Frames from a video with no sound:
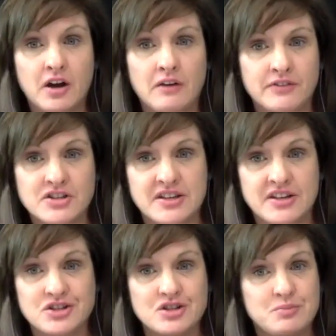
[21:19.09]

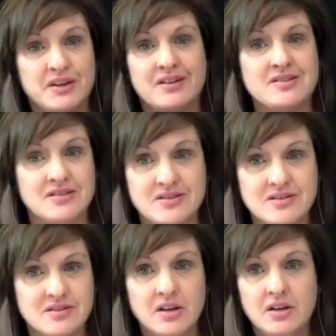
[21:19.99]
conversations because
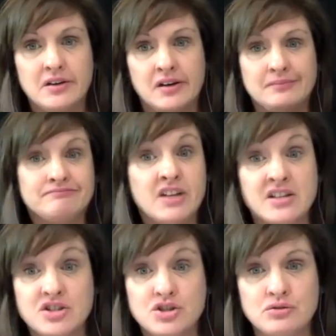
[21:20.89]
it's
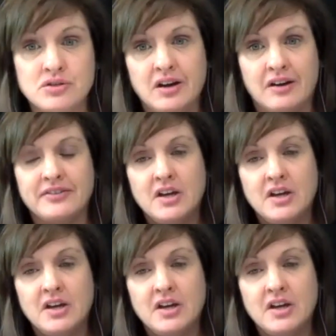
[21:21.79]
too tough.